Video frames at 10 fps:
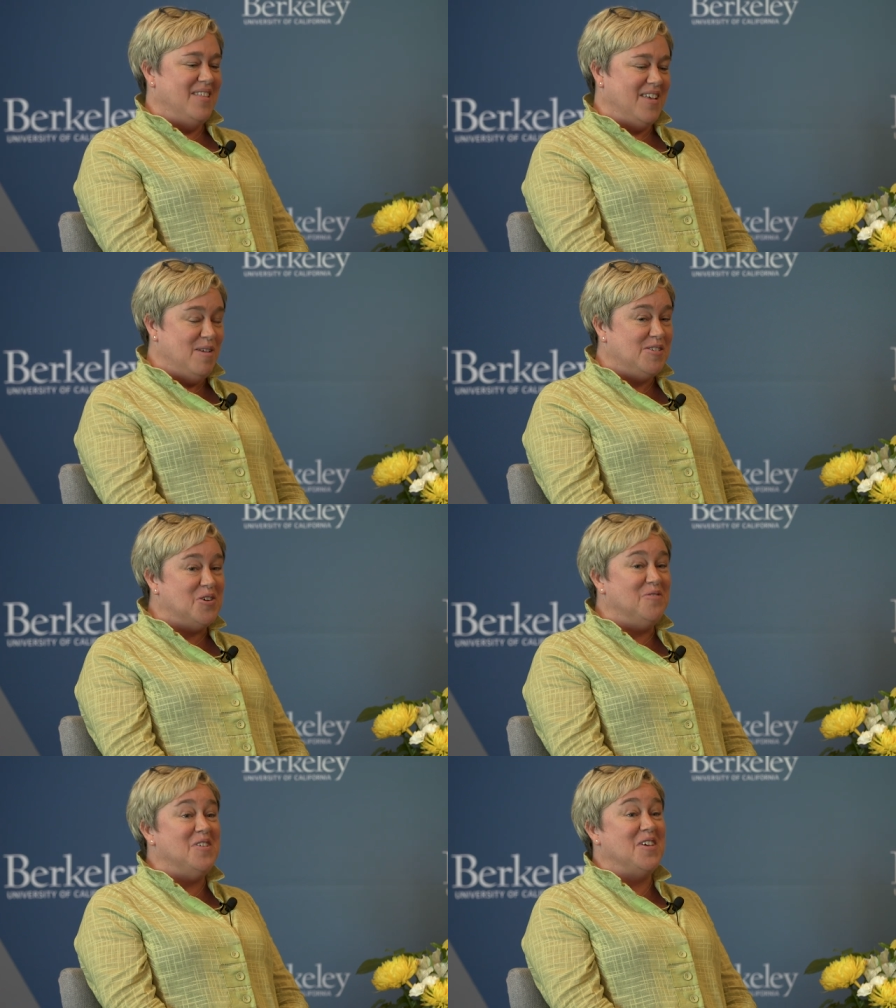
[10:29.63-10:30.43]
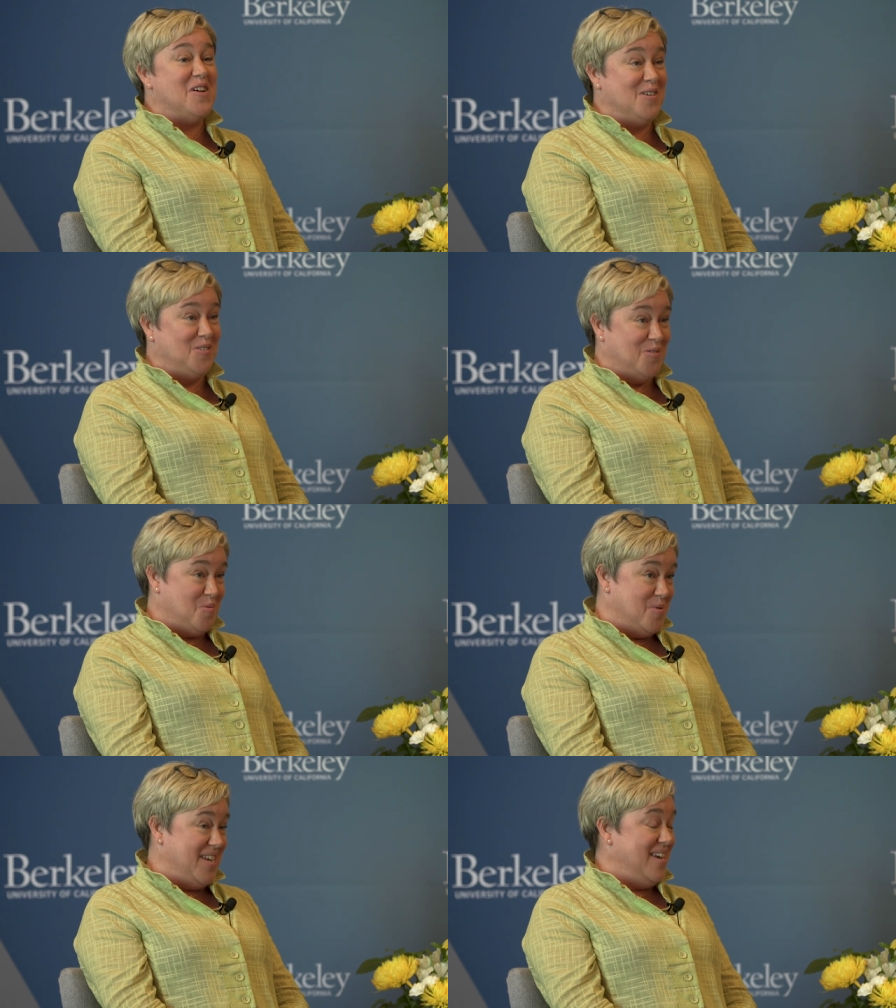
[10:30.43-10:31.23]
he served in the Congress for
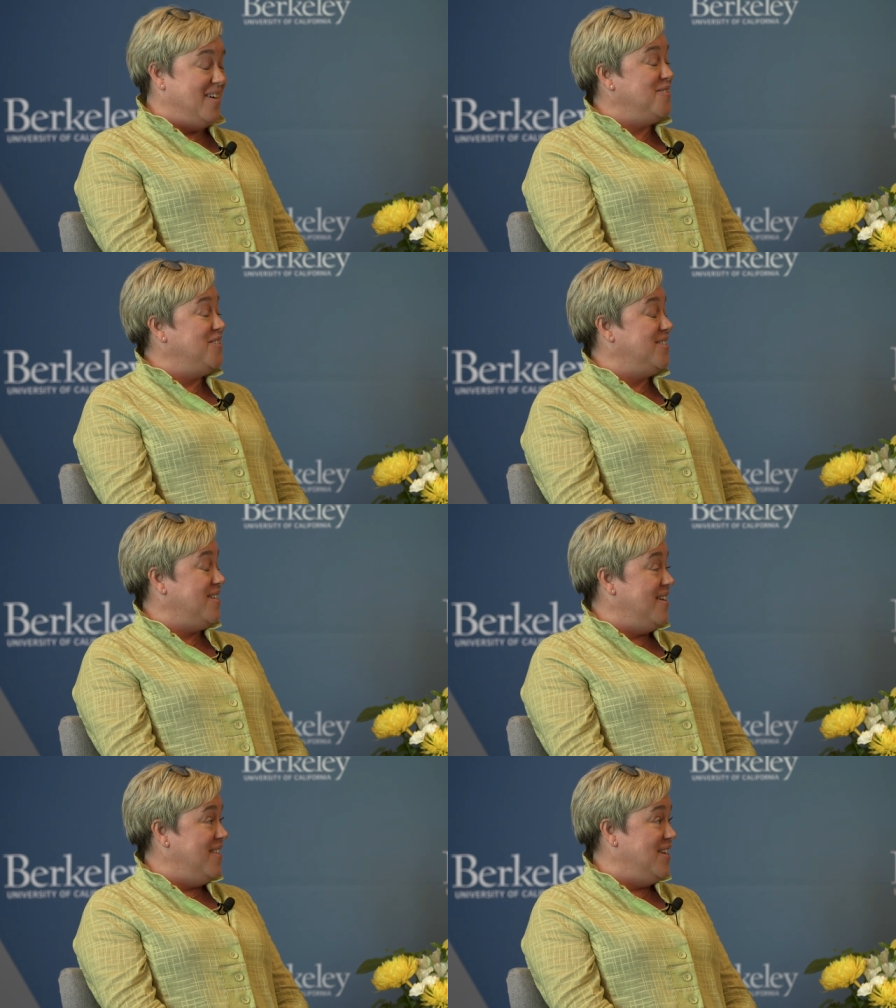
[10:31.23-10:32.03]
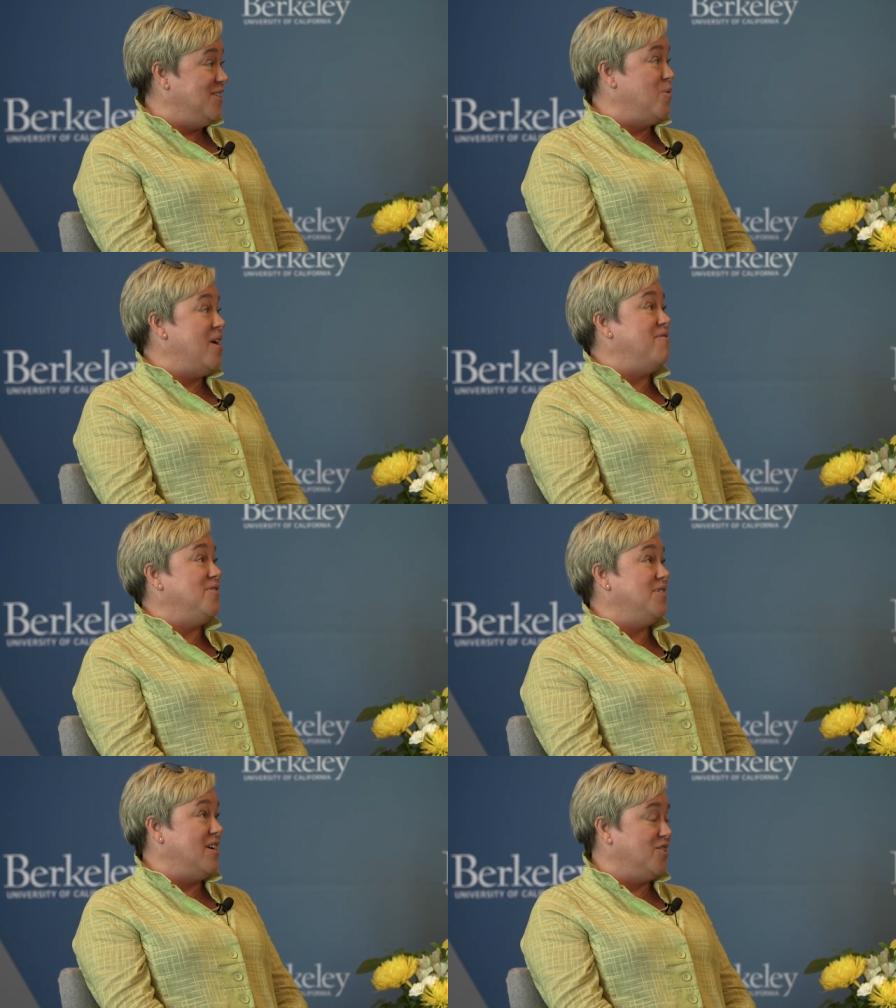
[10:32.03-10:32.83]
20 years, and then his wife
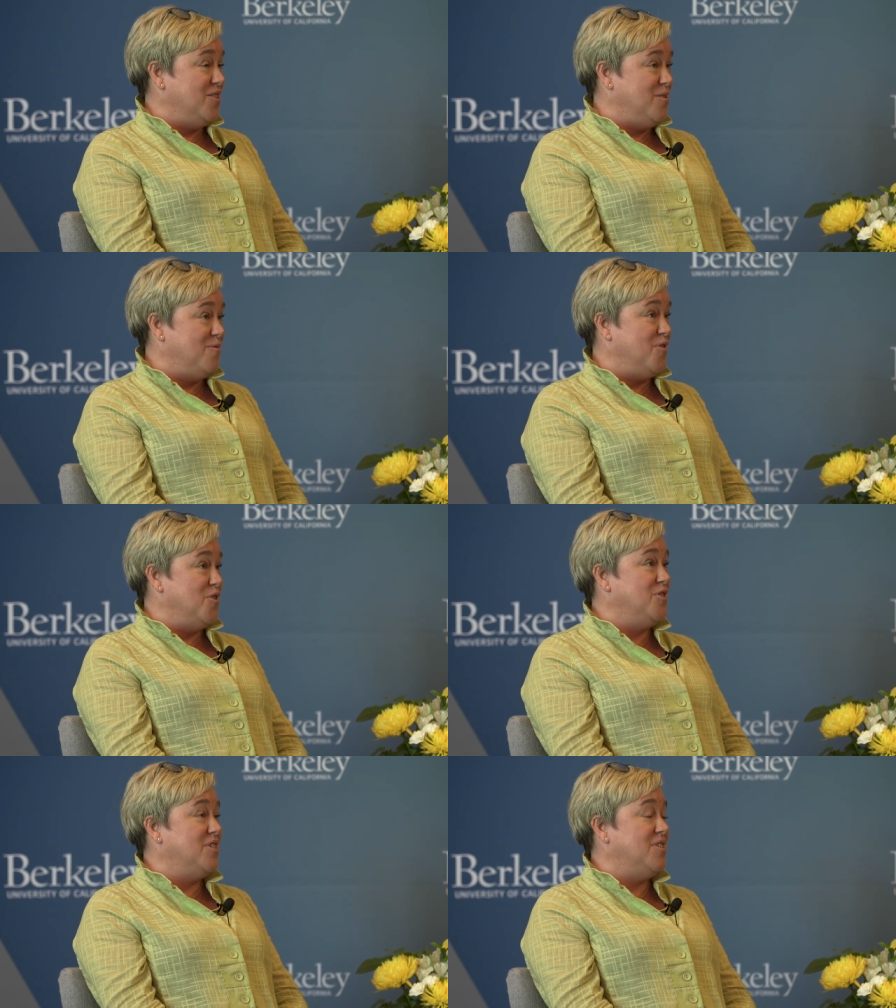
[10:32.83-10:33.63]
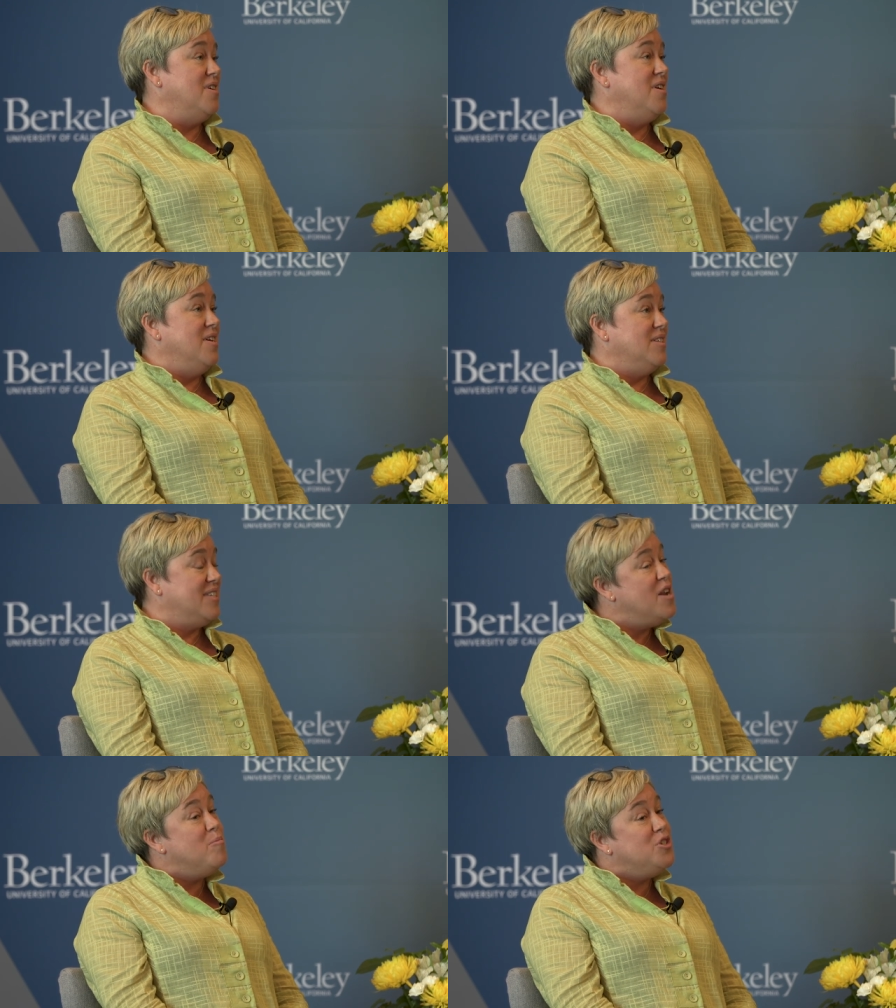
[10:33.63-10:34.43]
was actually the first
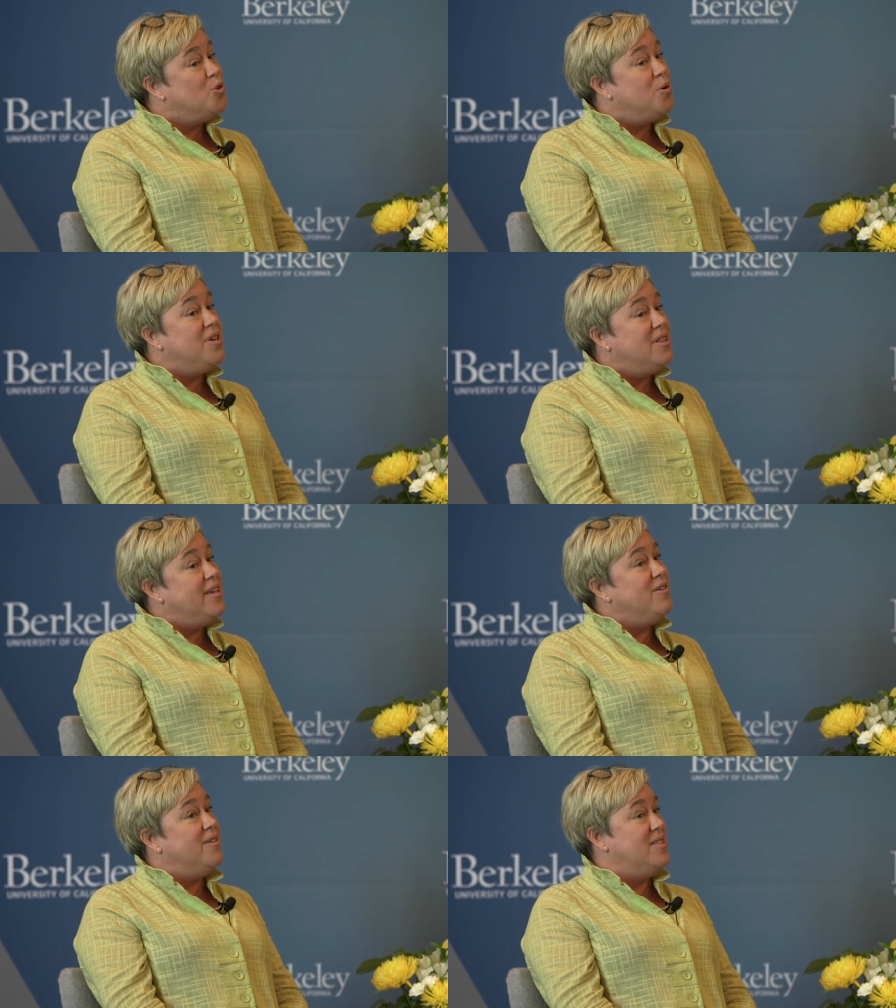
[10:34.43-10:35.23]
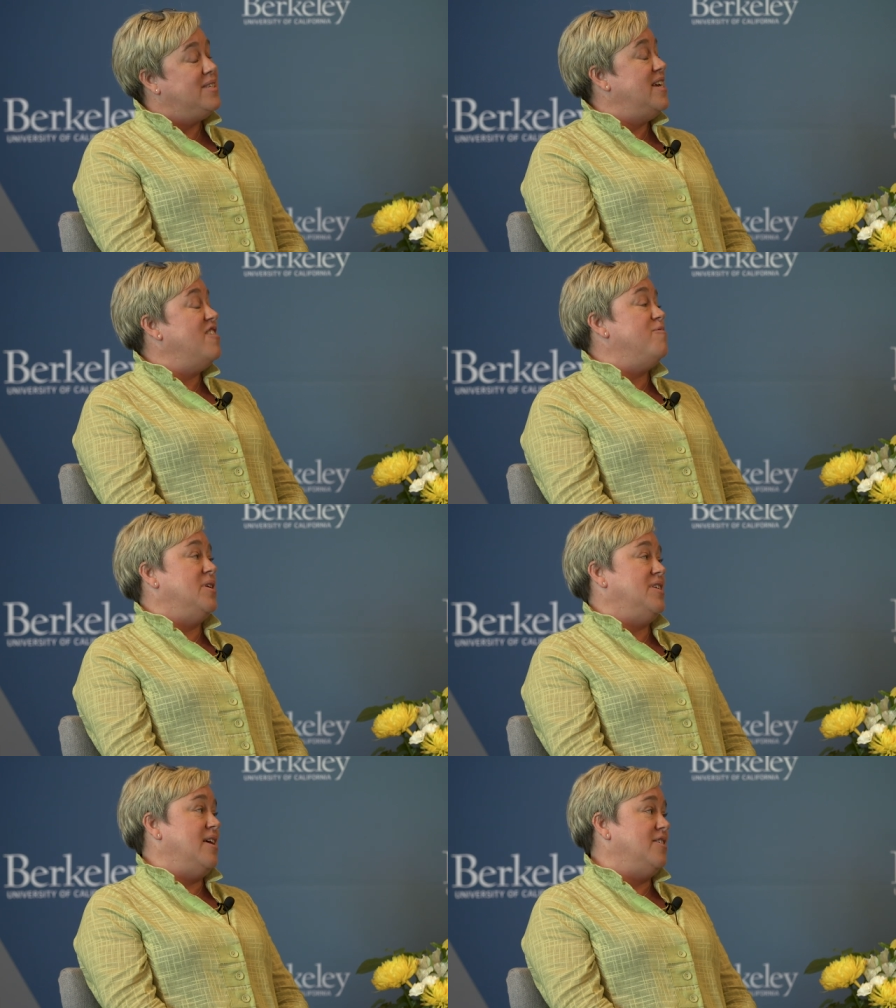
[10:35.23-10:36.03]
Senate Majority Leader in the state of
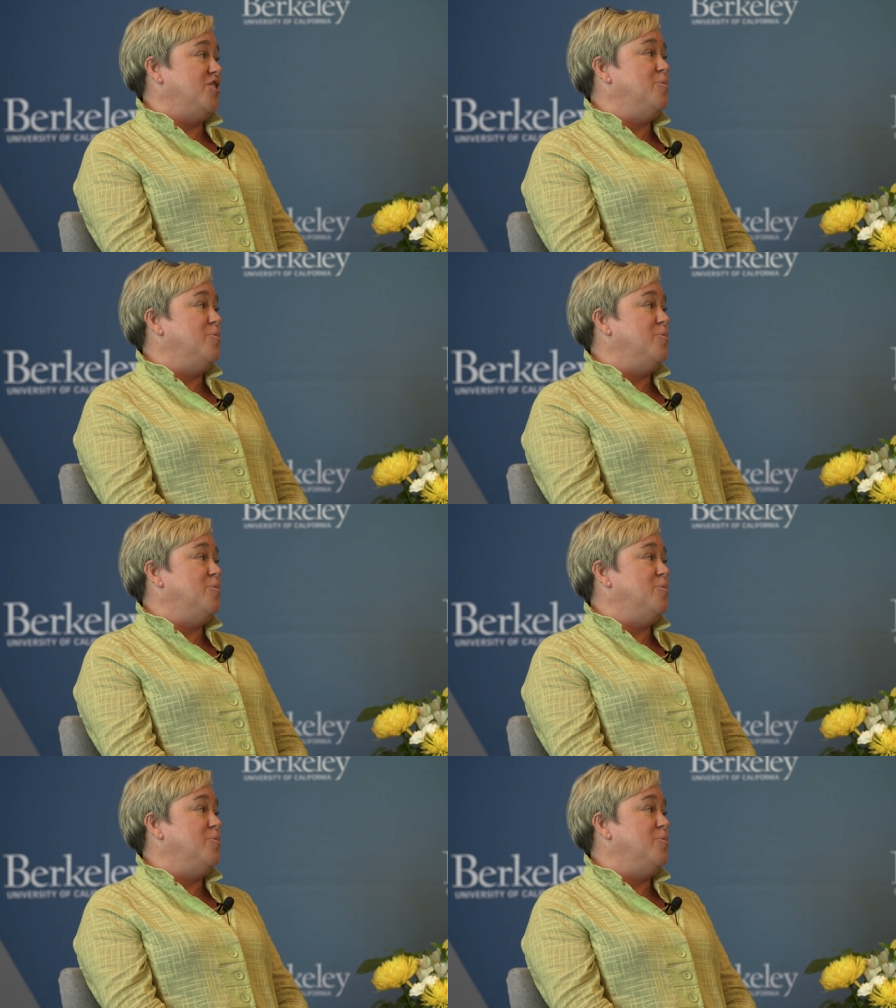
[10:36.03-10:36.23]
Montana. Wow.